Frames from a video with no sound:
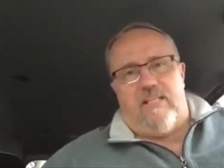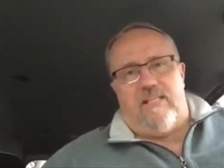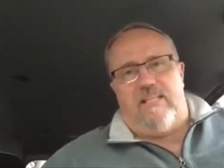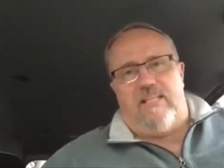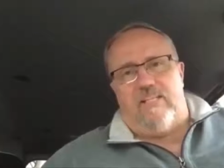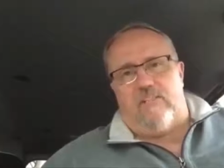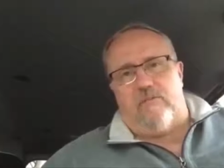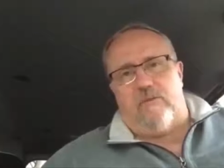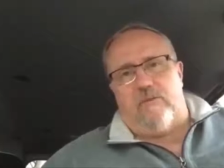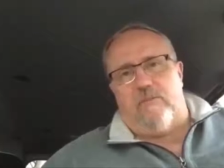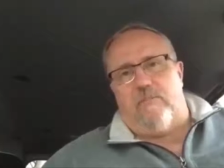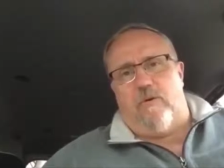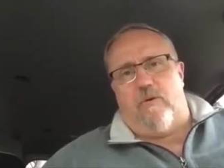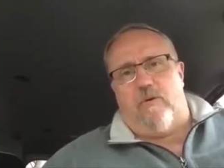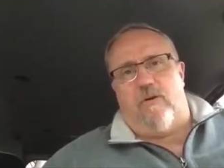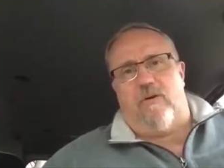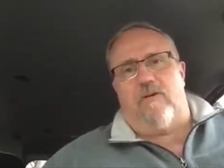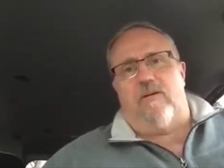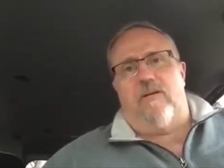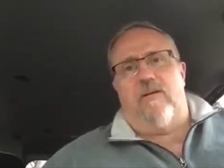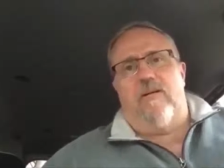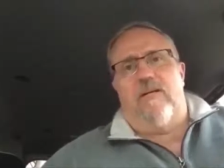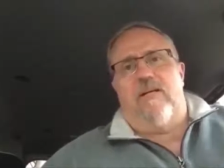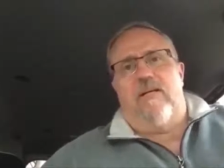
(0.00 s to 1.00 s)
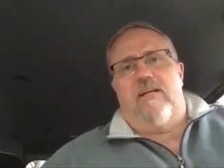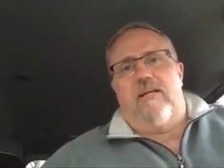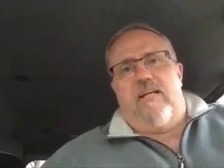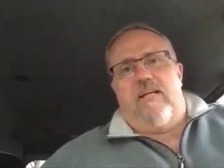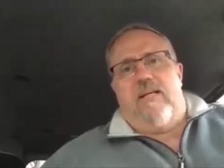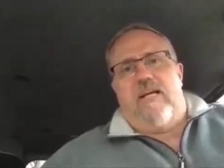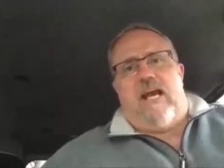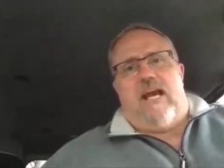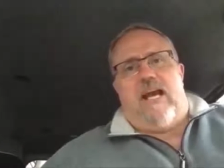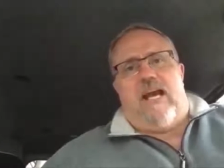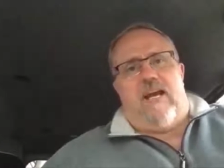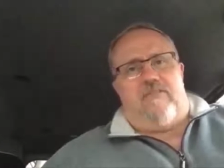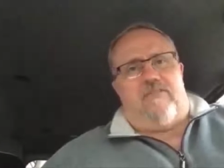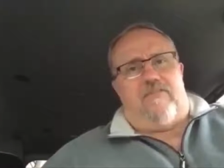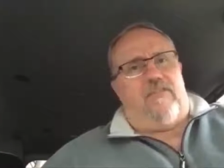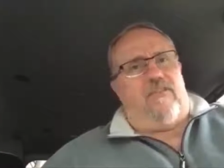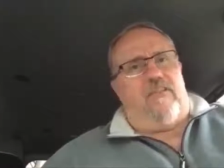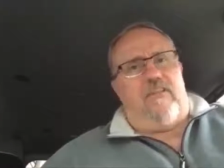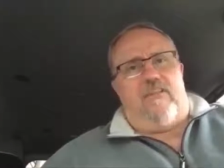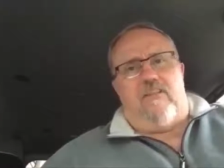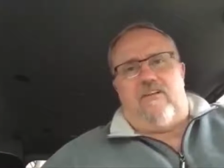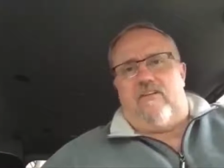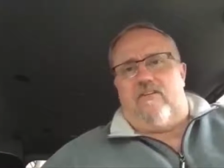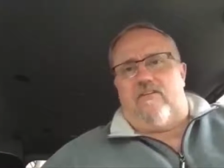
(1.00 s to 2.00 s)
This report
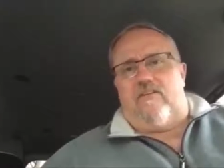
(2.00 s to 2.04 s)
after